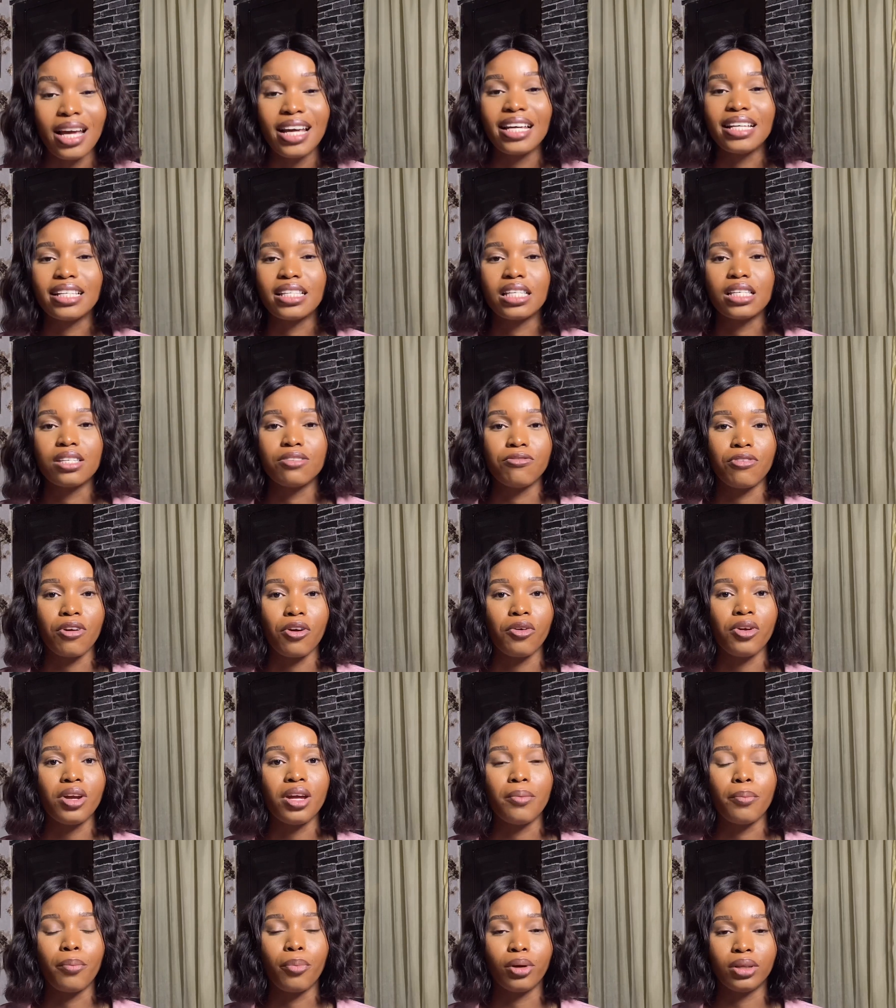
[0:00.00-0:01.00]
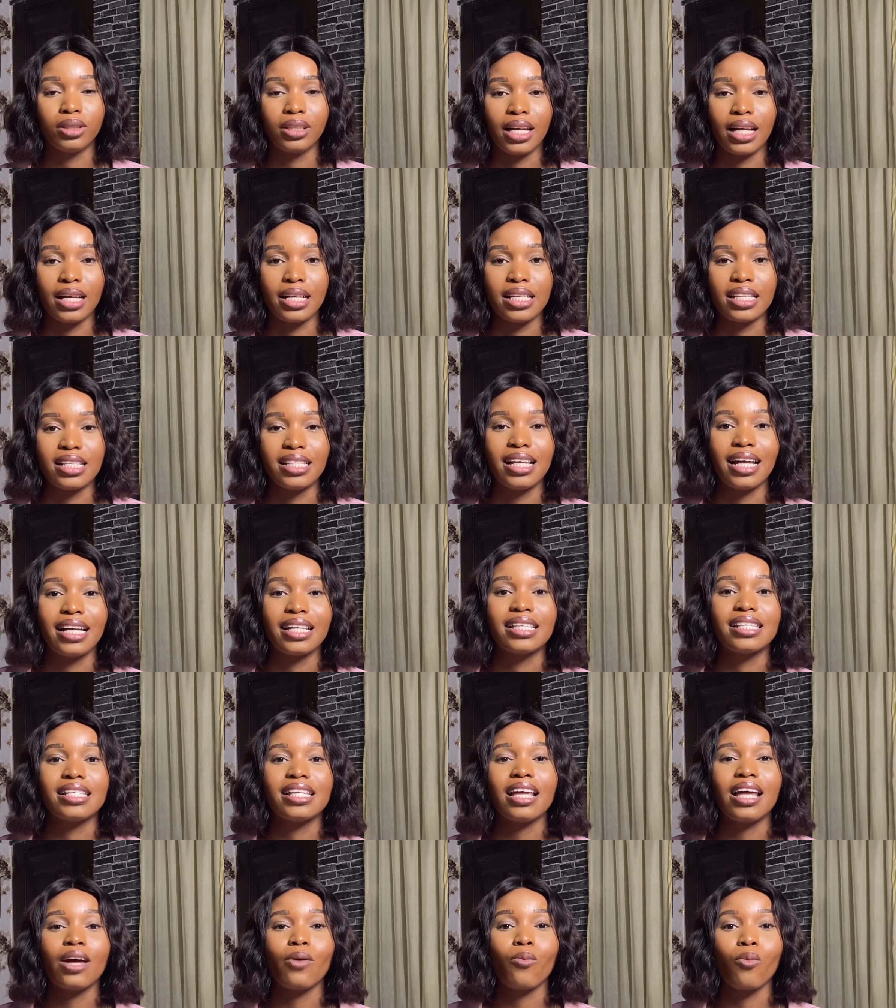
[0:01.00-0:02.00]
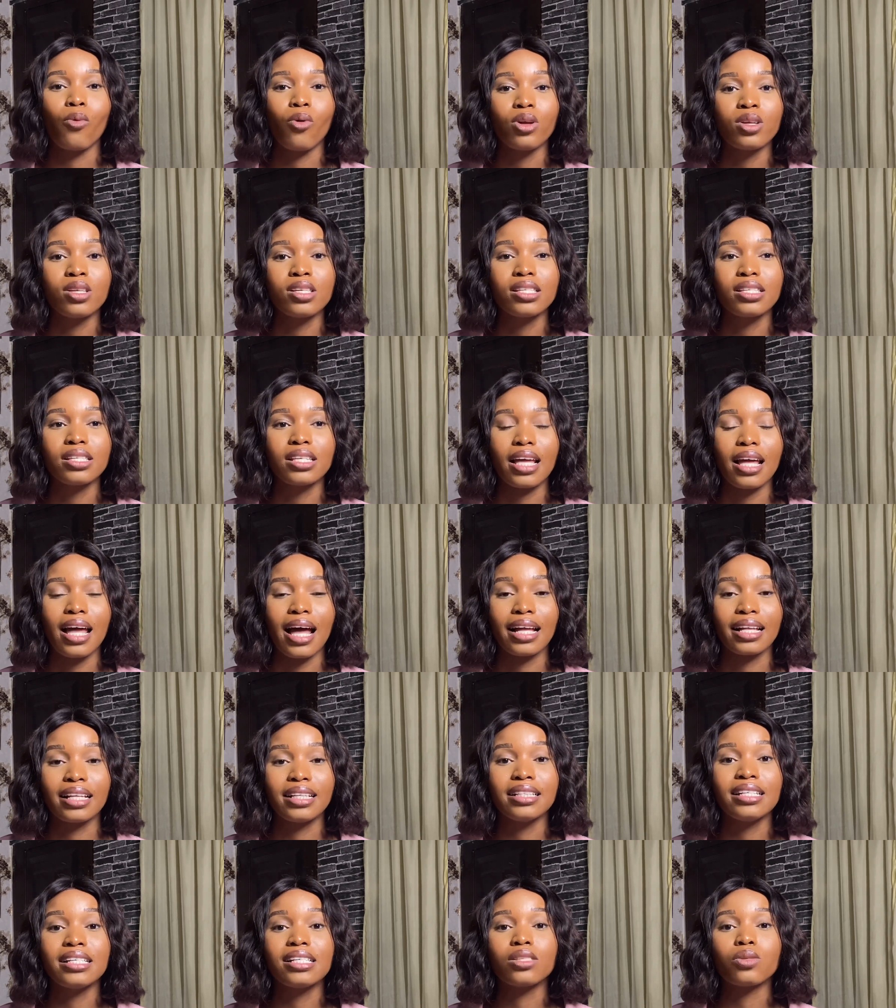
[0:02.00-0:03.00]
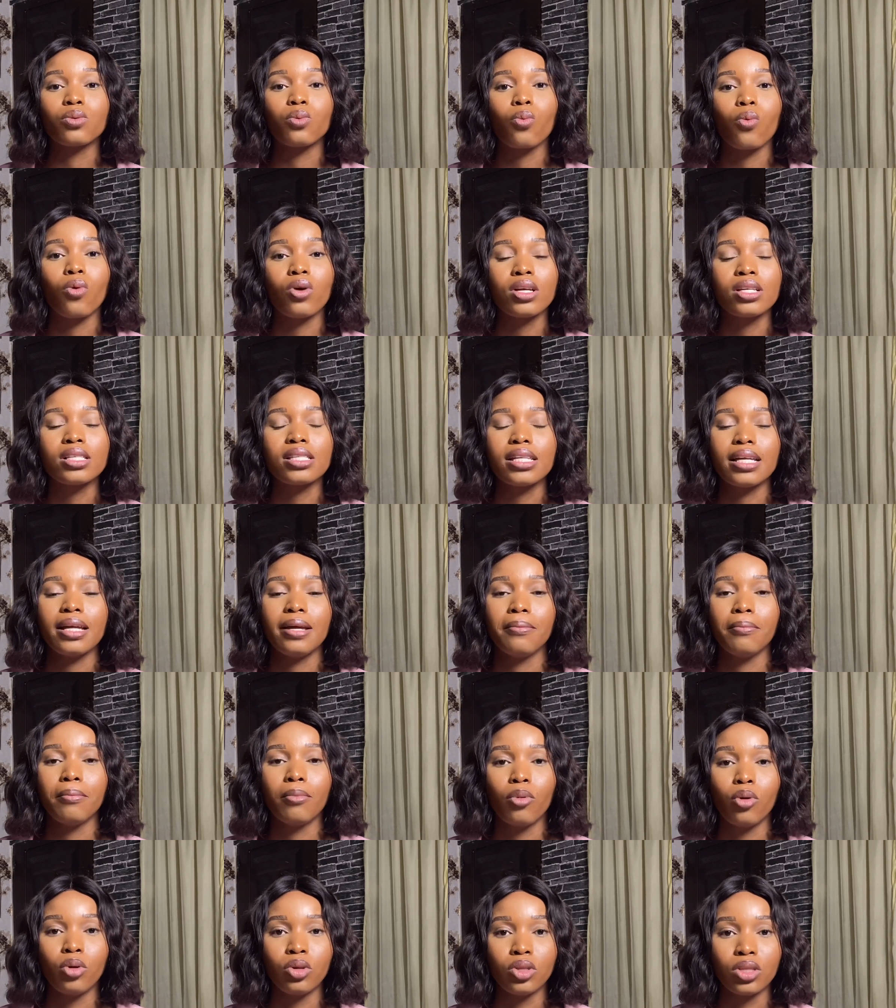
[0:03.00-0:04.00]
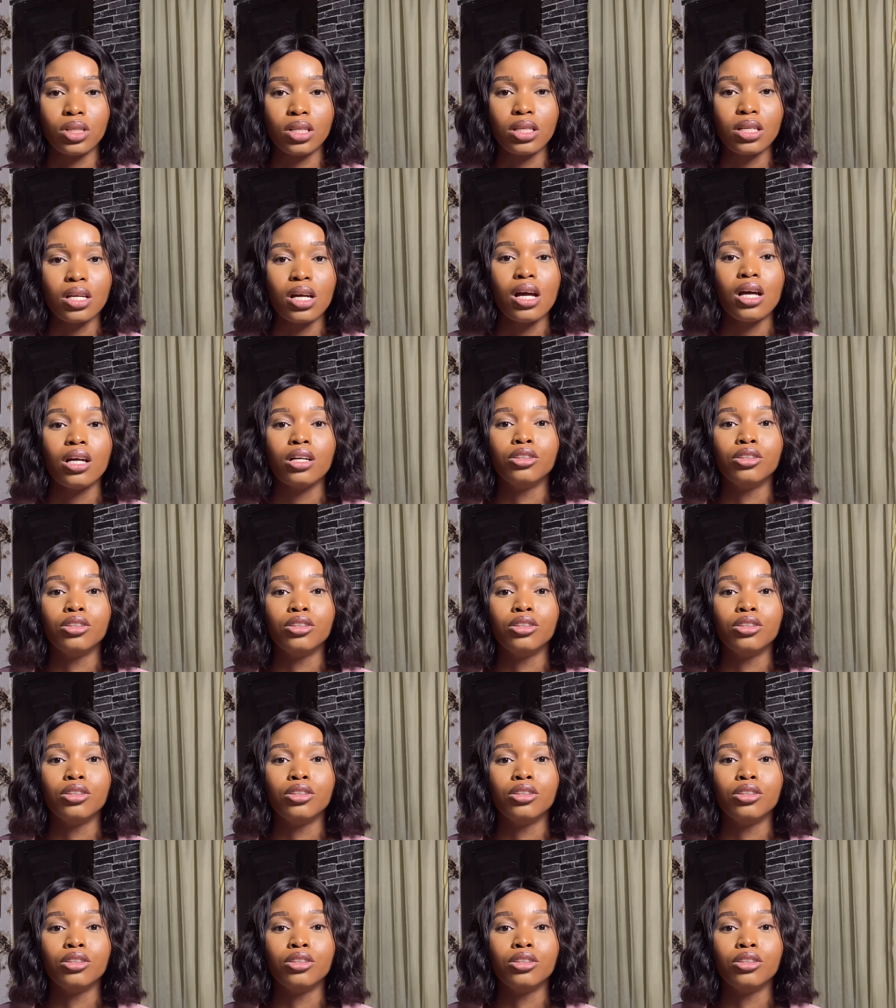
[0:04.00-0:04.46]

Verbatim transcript: it is very important that once at least once a month